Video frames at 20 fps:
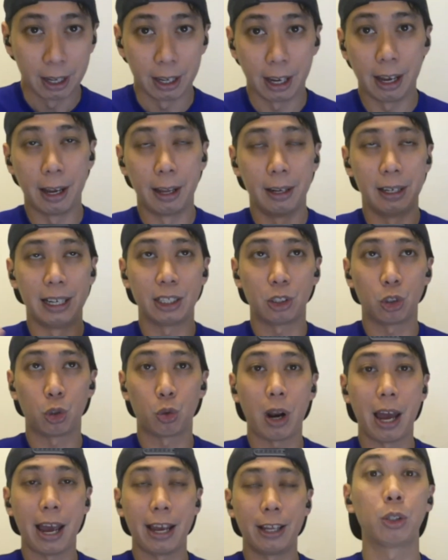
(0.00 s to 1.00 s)
Let's
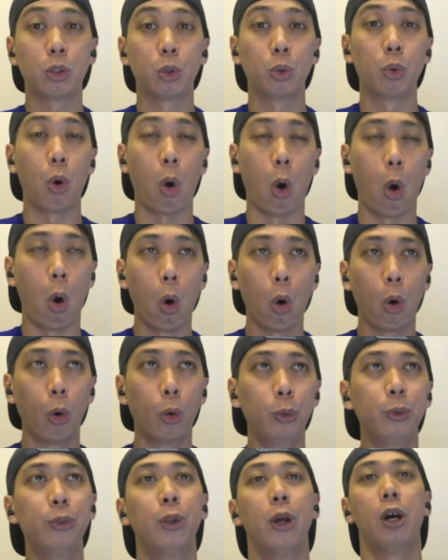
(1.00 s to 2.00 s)
try to
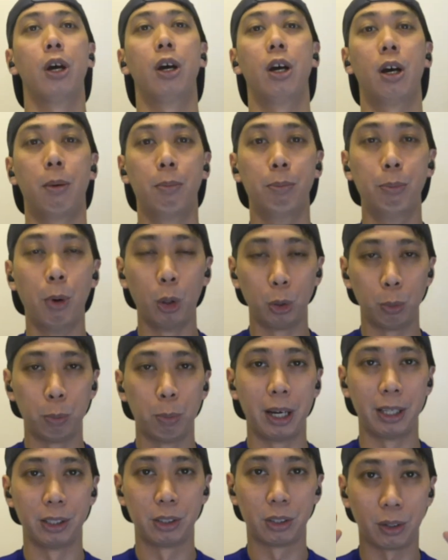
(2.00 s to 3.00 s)
hold both
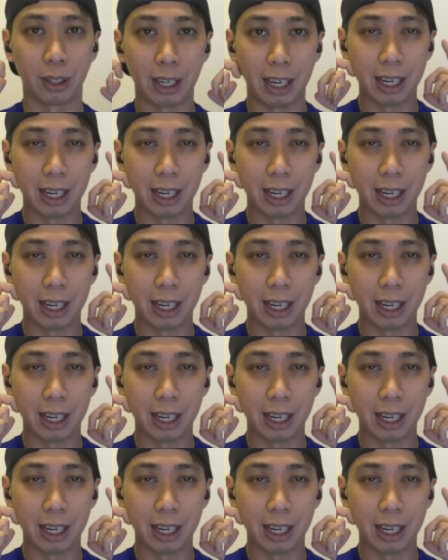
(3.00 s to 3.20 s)
buds.